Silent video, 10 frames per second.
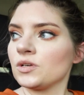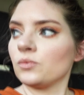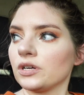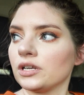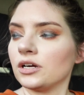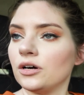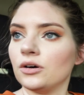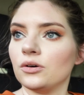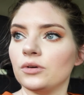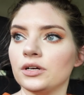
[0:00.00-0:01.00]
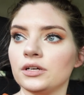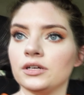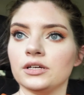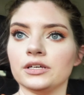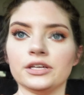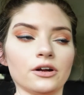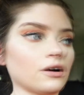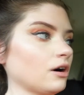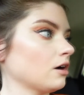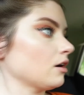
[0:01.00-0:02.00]
we're gonna go get our
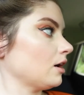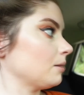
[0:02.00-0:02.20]
car.